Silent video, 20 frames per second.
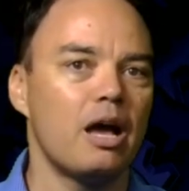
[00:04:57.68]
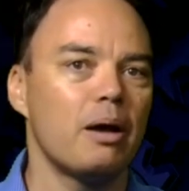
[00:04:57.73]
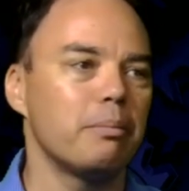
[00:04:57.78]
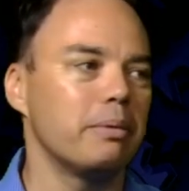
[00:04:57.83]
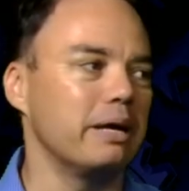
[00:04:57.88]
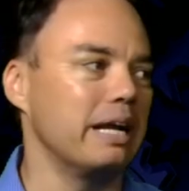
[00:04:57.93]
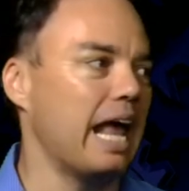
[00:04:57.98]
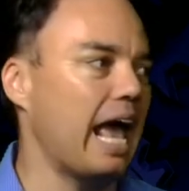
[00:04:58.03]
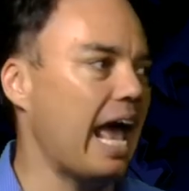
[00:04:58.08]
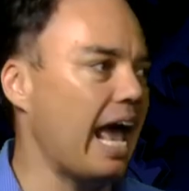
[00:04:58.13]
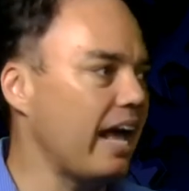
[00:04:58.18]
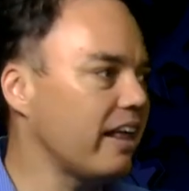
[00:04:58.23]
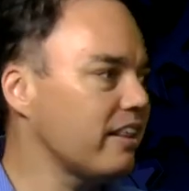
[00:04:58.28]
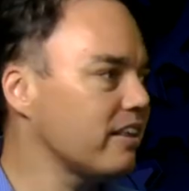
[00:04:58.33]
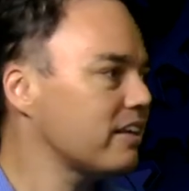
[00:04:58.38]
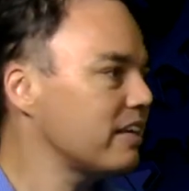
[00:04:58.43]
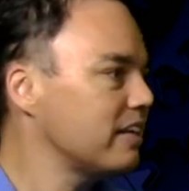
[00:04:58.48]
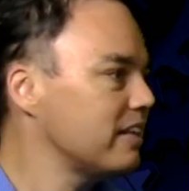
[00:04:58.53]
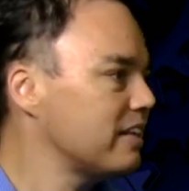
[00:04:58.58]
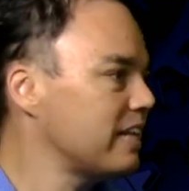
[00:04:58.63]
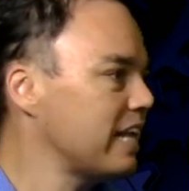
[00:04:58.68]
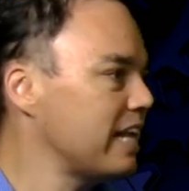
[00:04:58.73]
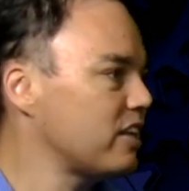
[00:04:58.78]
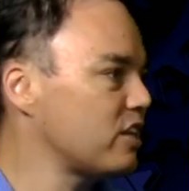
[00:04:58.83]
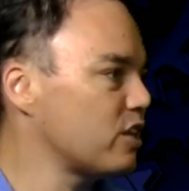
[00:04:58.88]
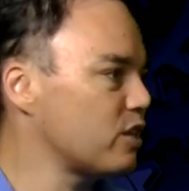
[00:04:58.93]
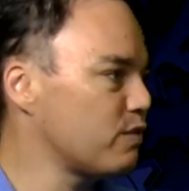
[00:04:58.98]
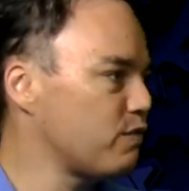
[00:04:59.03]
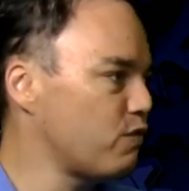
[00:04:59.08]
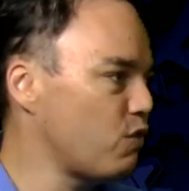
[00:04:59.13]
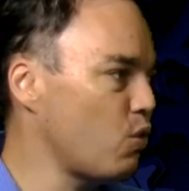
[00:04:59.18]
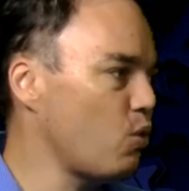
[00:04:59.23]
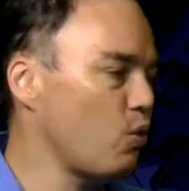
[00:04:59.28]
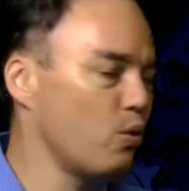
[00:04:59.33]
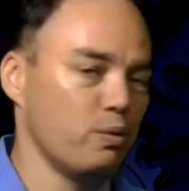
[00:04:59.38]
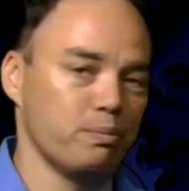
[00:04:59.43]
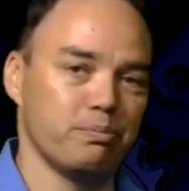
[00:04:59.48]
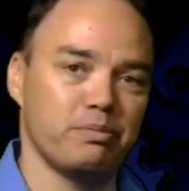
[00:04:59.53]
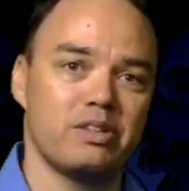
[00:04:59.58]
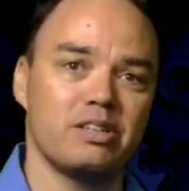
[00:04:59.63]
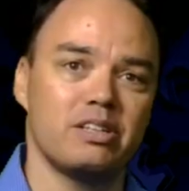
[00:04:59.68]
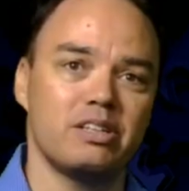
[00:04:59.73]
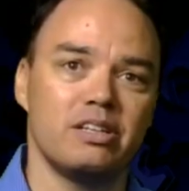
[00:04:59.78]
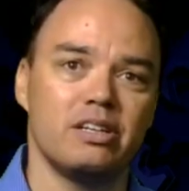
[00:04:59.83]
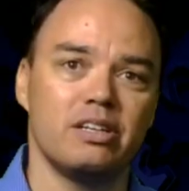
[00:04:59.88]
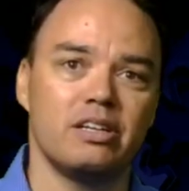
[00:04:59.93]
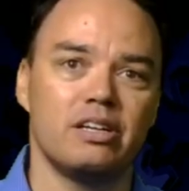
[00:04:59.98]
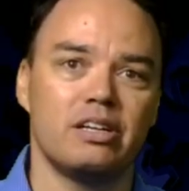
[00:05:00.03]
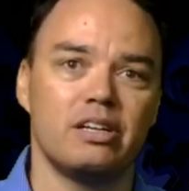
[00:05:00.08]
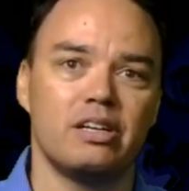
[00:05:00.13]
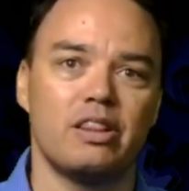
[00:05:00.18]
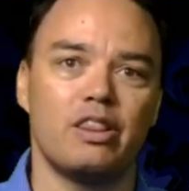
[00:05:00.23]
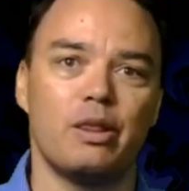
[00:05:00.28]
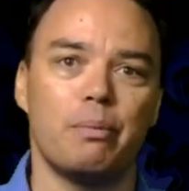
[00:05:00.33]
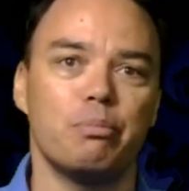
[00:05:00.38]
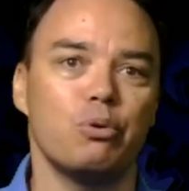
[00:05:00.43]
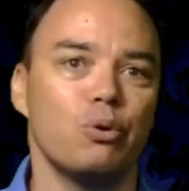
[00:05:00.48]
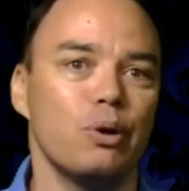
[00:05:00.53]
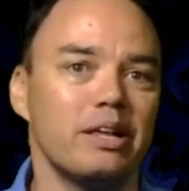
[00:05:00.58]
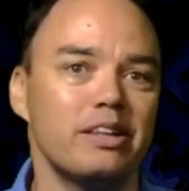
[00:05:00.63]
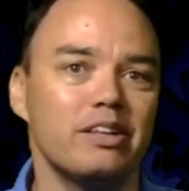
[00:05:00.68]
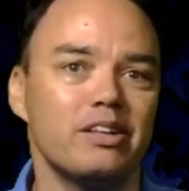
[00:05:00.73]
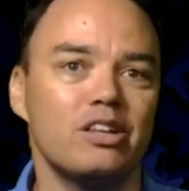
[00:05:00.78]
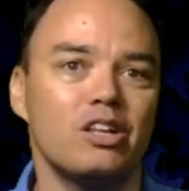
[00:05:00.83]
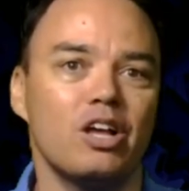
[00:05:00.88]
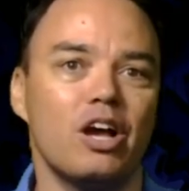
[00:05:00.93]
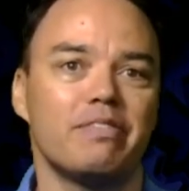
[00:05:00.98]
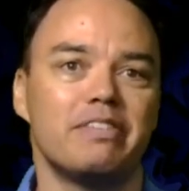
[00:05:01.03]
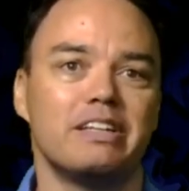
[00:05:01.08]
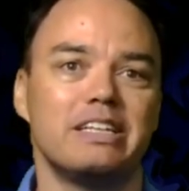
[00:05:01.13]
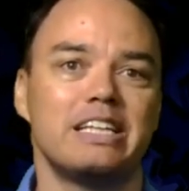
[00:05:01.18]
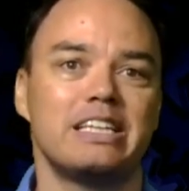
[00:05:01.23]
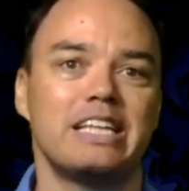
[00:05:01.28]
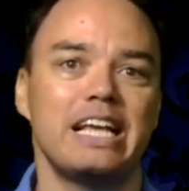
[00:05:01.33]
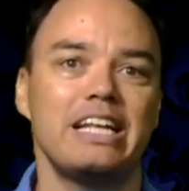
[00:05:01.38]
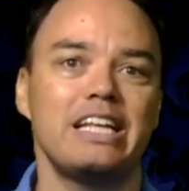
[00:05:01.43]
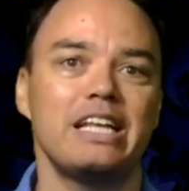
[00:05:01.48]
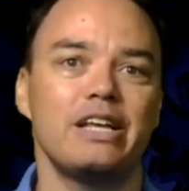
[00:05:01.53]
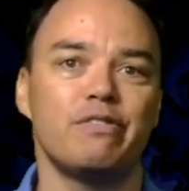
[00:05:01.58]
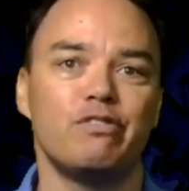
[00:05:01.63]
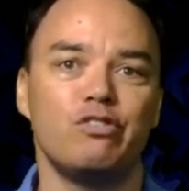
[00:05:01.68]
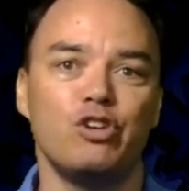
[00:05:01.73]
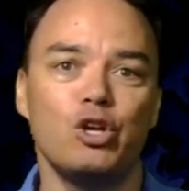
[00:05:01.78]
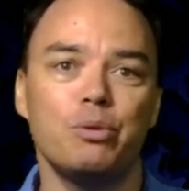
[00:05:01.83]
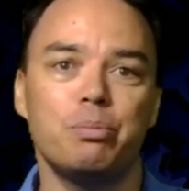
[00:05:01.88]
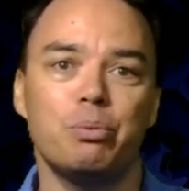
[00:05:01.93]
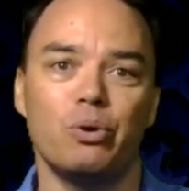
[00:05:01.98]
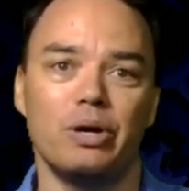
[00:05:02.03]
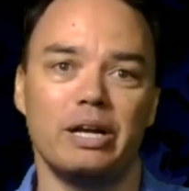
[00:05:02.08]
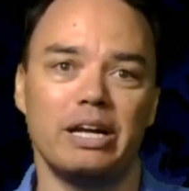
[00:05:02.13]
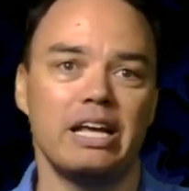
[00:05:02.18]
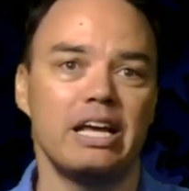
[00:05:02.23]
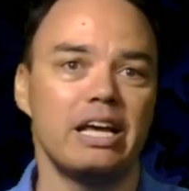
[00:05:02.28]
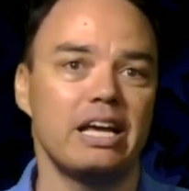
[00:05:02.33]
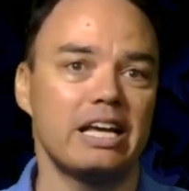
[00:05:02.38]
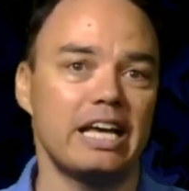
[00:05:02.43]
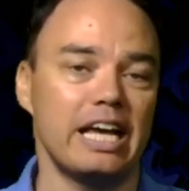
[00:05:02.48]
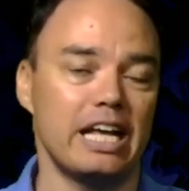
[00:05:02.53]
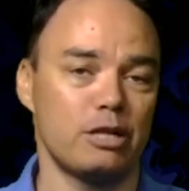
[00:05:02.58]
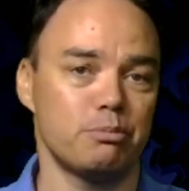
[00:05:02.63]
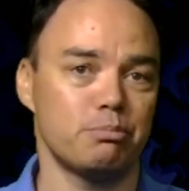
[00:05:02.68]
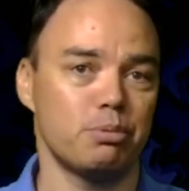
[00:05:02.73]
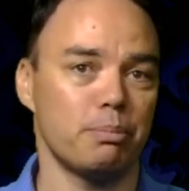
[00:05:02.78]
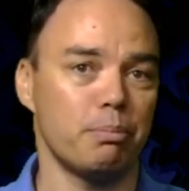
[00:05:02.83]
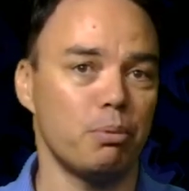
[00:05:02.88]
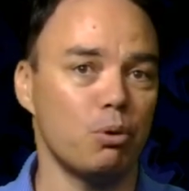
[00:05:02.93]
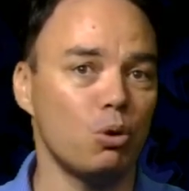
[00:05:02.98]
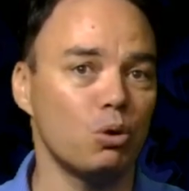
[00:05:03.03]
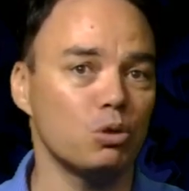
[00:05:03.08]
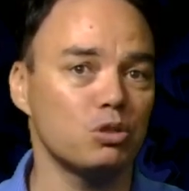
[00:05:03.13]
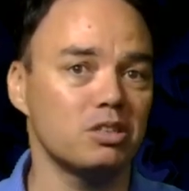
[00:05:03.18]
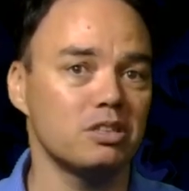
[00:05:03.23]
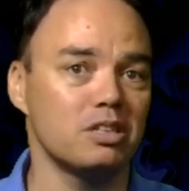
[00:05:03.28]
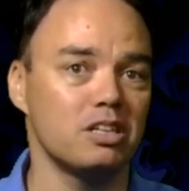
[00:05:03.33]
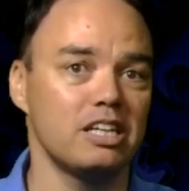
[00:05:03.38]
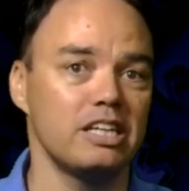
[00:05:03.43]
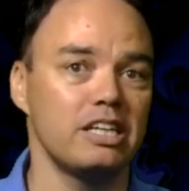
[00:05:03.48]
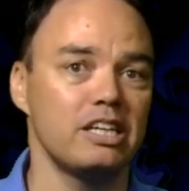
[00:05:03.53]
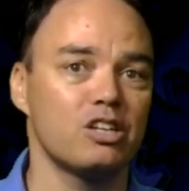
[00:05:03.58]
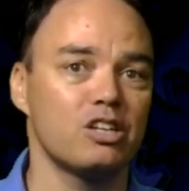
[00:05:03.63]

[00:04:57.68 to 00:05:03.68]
But as a consensus forms, the presence of the dissenting viewpoint gets proportionally